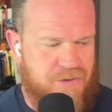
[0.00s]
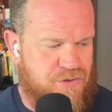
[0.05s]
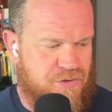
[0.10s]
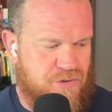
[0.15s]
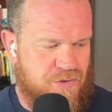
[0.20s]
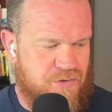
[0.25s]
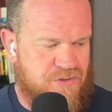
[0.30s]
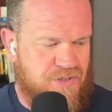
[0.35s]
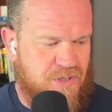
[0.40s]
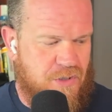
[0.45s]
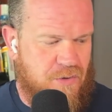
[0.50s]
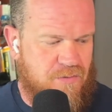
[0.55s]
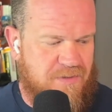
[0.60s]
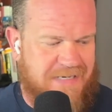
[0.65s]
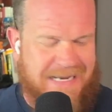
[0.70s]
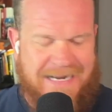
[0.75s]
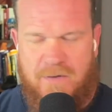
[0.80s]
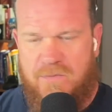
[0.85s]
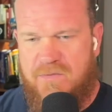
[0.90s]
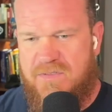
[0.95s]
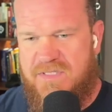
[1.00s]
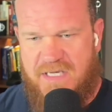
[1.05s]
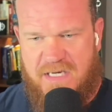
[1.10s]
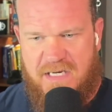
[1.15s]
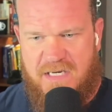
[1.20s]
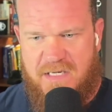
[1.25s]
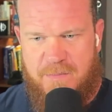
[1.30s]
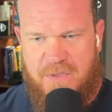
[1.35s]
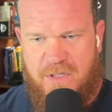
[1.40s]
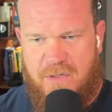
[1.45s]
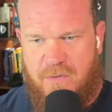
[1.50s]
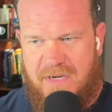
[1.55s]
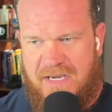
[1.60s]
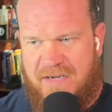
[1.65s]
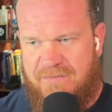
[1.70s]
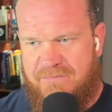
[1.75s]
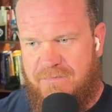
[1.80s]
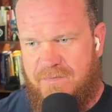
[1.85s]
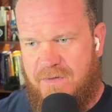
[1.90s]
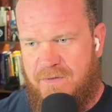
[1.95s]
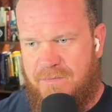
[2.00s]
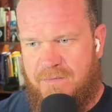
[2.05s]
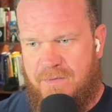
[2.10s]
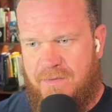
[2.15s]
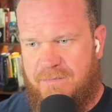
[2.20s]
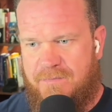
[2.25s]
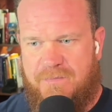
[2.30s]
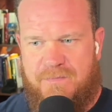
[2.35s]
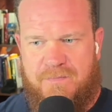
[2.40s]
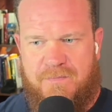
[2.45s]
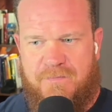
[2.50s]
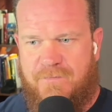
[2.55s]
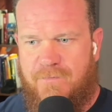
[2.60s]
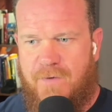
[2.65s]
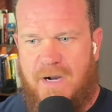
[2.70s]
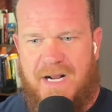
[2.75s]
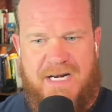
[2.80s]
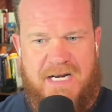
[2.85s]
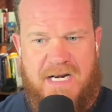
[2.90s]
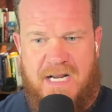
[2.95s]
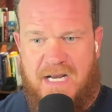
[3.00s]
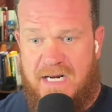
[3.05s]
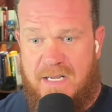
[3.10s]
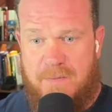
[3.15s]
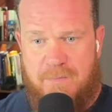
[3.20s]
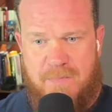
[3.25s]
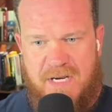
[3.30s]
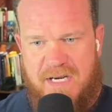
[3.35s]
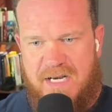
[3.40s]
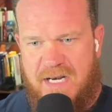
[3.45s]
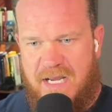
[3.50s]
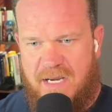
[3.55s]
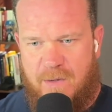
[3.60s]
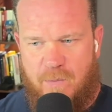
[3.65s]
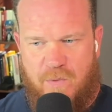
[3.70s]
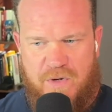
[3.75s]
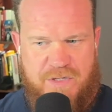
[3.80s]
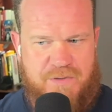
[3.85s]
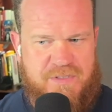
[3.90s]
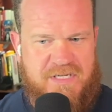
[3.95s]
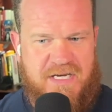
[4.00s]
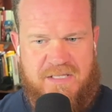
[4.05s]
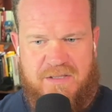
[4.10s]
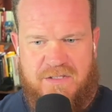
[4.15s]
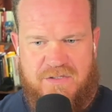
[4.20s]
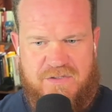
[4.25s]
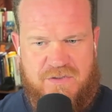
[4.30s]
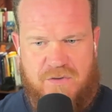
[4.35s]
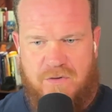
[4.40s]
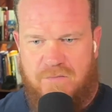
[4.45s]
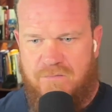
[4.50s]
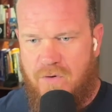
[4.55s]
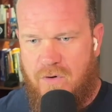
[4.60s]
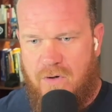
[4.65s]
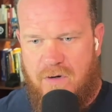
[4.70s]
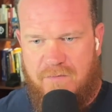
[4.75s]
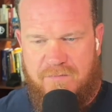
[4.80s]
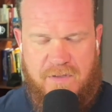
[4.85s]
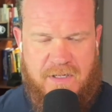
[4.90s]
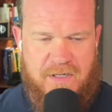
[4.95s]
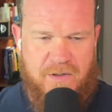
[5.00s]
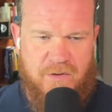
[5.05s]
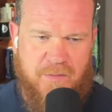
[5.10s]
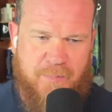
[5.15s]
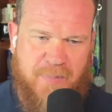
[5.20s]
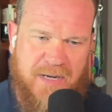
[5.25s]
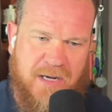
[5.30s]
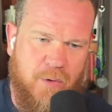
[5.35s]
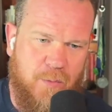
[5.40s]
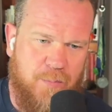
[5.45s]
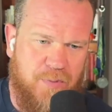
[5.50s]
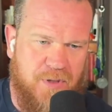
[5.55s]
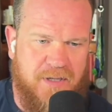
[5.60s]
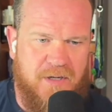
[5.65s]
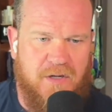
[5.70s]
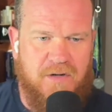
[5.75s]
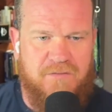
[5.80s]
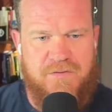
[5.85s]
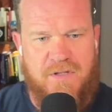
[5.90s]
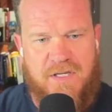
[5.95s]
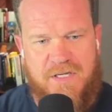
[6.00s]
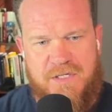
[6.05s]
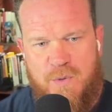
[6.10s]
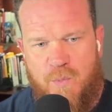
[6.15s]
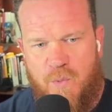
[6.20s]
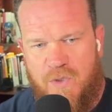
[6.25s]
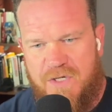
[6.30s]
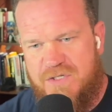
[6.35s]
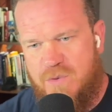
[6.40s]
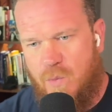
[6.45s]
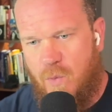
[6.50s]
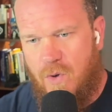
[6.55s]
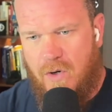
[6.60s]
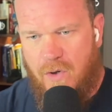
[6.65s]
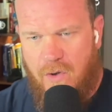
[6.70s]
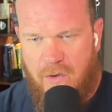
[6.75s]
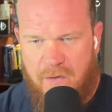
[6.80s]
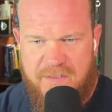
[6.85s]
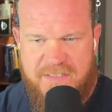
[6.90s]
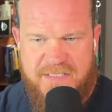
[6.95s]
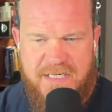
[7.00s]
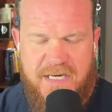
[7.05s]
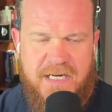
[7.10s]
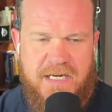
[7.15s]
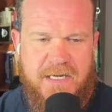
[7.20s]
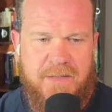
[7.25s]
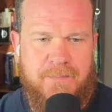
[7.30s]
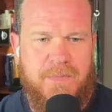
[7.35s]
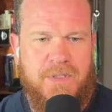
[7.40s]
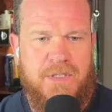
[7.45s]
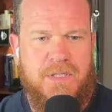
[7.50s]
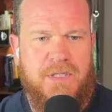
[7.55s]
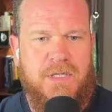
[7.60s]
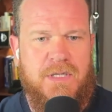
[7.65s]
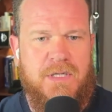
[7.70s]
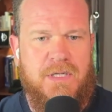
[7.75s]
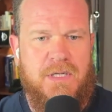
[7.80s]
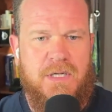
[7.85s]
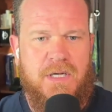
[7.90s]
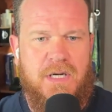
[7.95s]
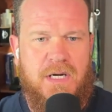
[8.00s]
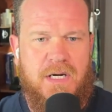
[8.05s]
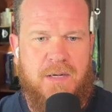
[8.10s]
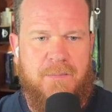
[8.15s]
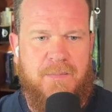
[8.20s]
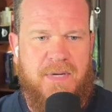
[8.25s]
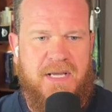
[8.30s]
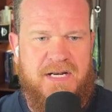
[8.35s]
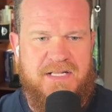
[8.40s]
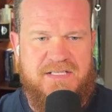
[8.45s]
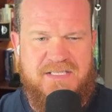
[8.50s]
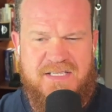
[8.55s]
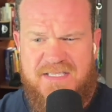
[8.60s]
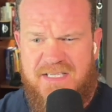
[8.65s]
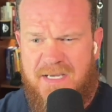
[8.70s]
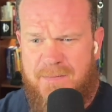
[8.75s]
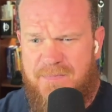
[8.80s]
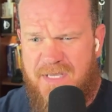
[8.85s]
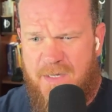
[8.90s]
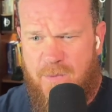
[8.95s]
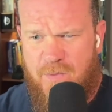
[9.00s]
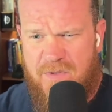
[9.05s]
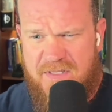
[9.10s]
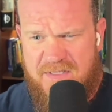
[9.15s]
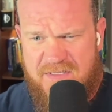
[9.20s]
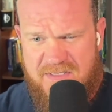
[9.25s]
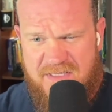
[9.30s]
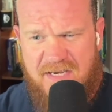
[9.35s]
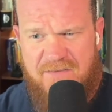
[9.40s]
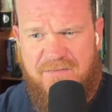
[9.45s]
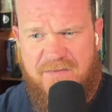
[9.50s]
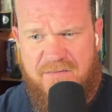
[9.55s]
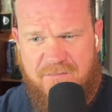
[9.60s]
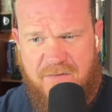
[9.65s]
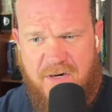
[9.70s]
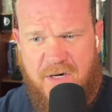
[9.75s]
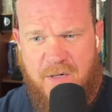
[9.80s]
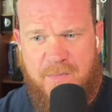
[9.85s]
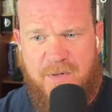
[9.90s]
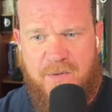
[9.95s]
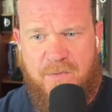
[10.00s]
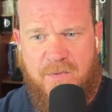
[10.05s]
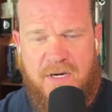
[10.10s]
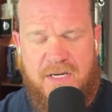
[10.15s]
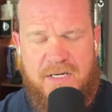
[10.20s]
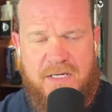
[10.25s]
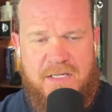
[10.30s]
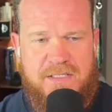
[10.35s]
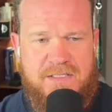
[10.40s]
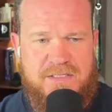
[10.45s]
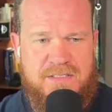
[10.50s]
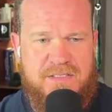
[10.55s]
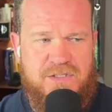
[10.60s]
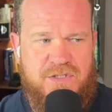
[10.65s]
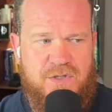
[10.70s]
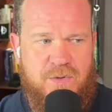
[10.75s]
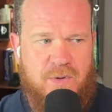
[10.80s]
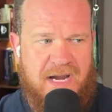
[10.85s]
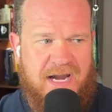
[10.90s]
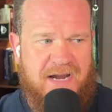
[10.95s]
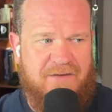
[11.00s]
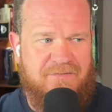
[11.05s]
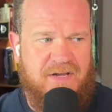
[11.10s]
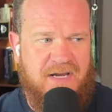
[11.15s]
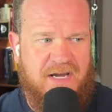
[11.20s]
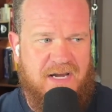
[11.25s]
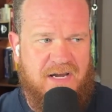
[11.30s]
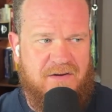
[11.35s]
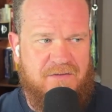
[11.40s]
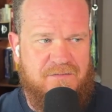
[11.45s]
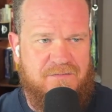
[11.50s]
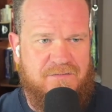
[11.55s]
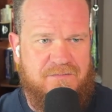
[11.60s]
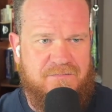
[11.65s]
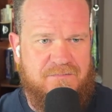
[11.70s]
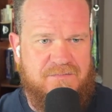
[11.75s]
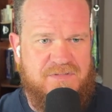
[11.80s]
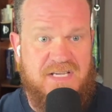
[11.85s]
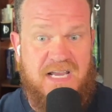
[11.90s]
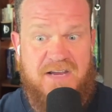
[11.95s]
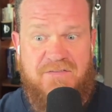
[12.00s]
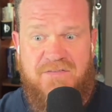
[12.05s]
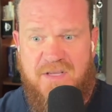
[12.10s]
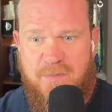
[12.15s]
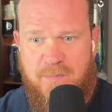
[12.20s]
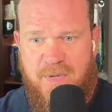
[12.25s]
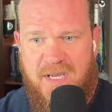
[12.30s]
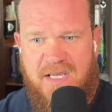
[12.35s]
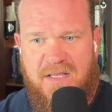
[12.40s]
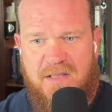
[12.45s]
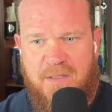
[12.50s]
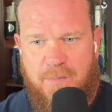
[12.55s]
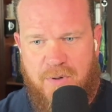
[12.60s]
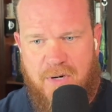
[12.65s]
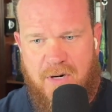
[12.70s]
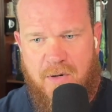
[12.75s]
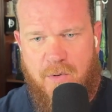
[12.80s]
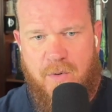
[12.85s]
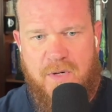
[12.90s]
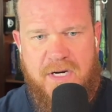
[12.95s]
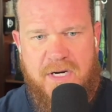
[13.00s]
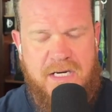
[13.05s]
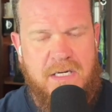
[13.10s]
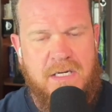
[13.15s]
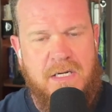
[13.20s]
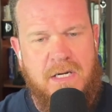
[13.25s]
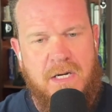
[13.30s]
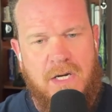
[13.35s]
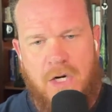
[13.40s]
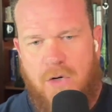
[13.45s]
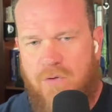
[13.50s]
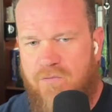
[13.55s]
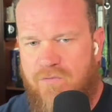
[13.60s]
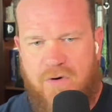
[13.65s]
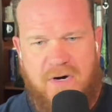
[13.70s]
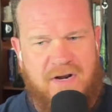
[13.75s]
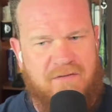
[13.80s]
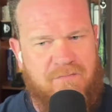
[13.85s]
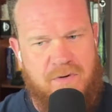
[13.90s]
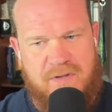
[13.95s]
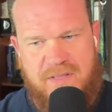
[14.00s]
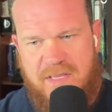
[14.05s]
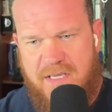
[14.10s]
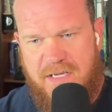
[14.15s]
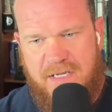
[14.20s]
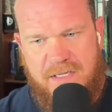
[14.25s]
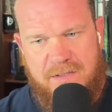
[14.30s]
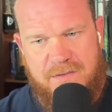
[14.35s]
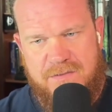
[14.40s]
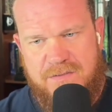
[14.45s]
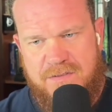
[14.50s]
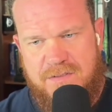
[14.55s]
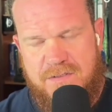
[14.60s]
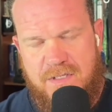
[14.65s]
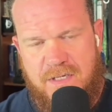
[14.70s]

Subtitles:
There's no downtime. You don't have a Friday night at midnight where you take the server offline or the power plant offline. You want it to work all the time. And it's the same thing with a safe environment, right? Is you have to have safety being the priority over everything else.